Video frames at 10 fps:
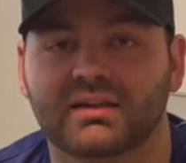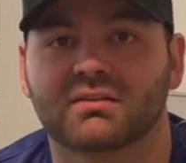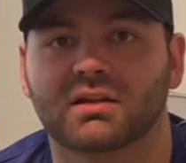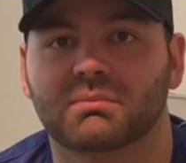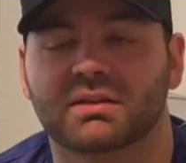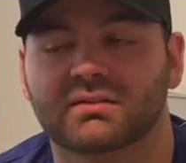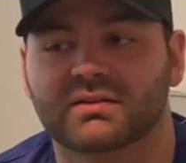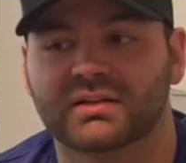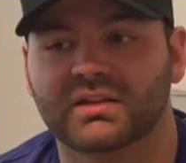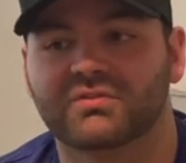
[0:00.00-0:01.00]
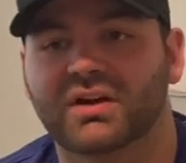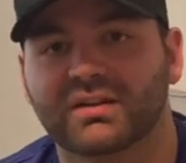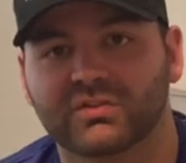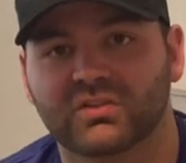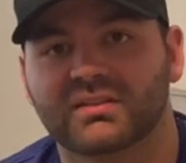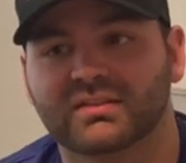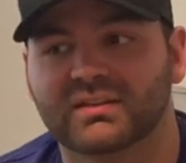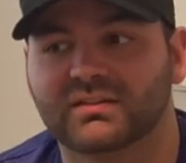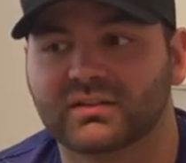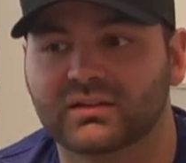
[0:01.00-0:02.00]
is gonna be solidified for this
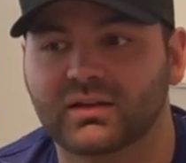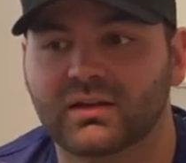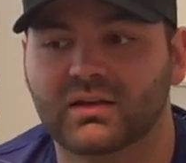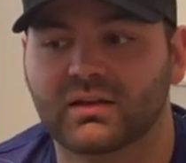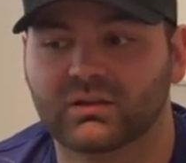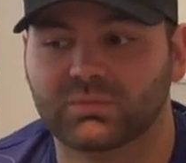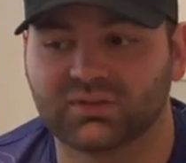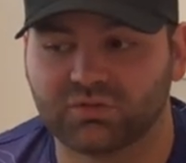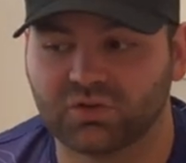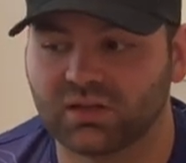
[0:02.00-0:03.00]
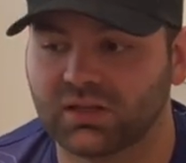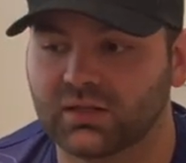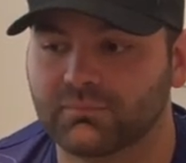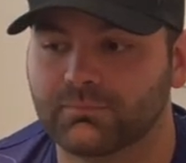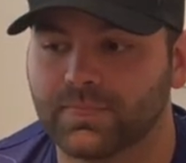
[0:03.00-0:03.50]
season specifically.